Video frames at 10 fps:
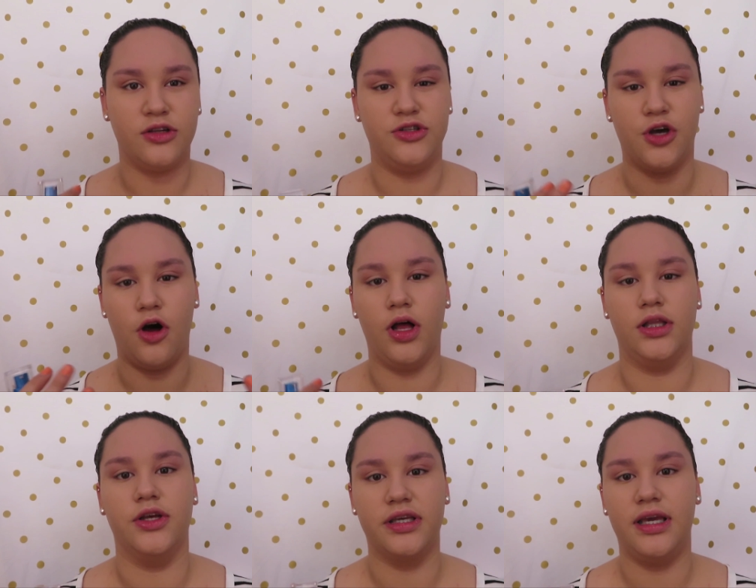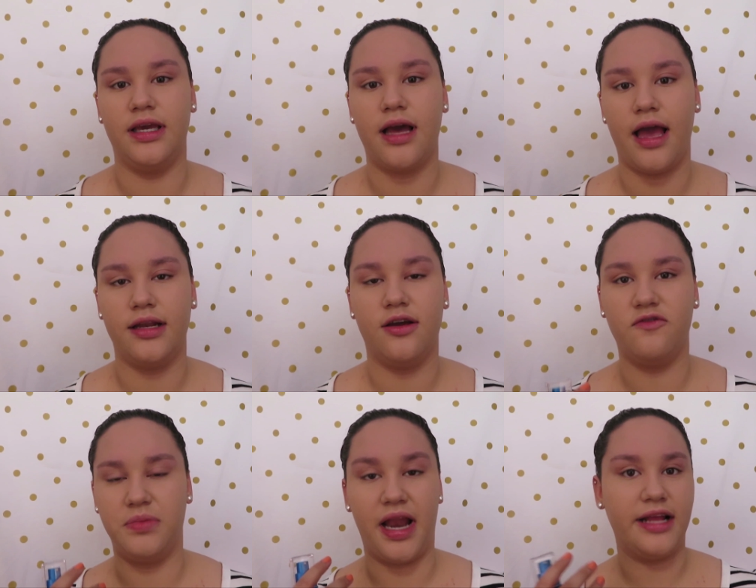dull looking
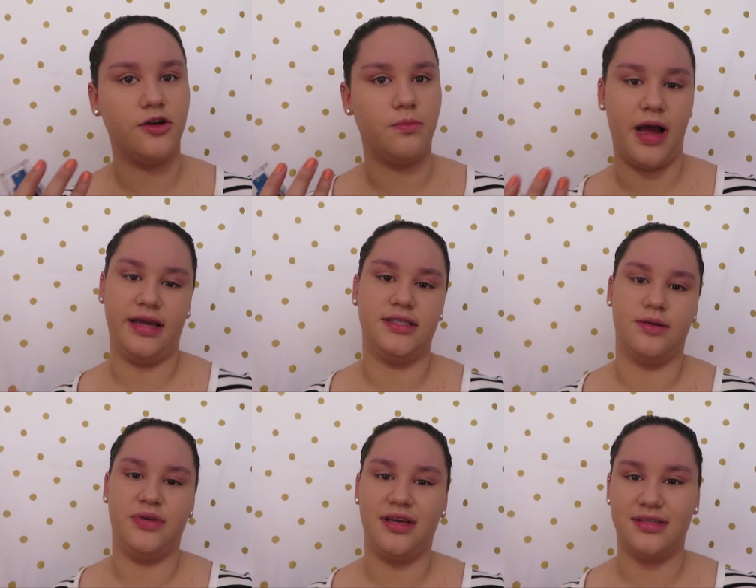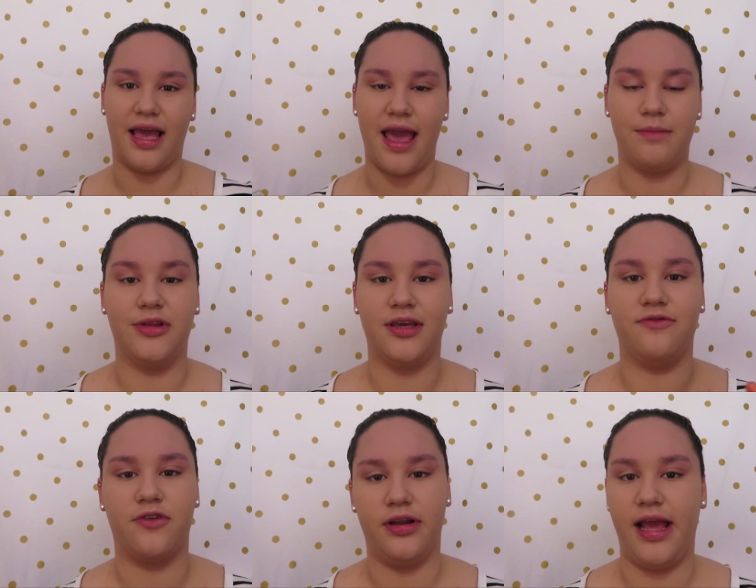but I don't mind it because I am looking
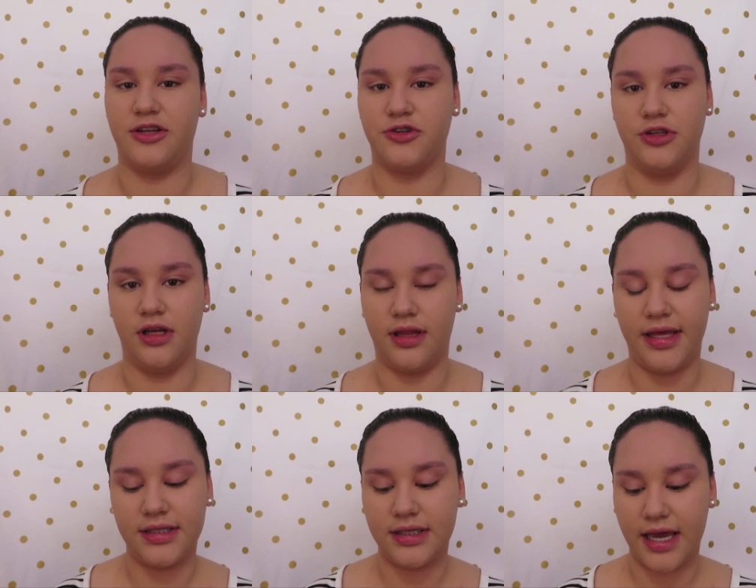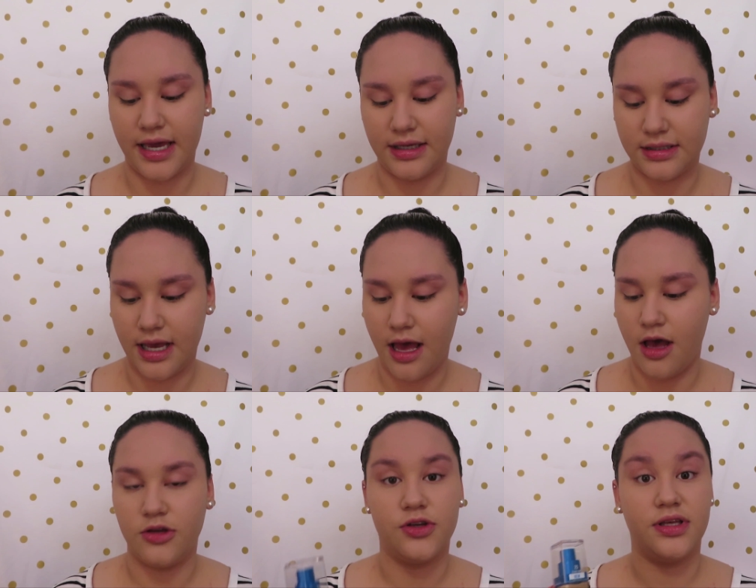for a natural look these days.
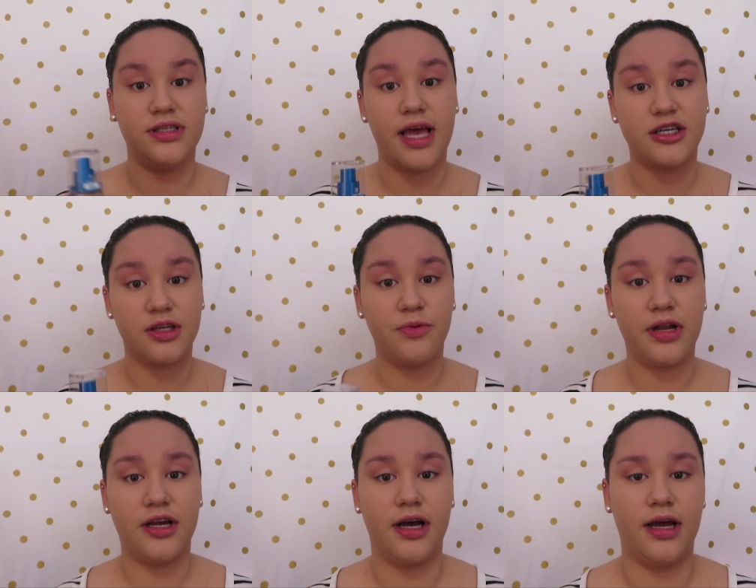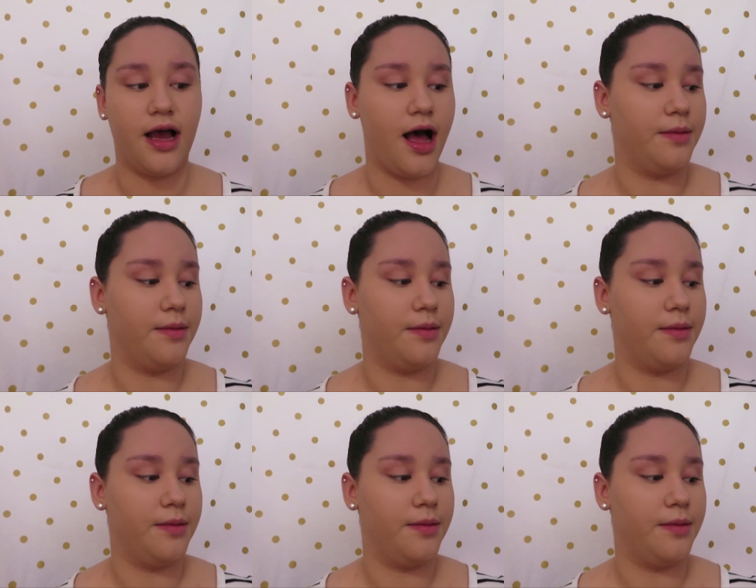So this is actually pretty good.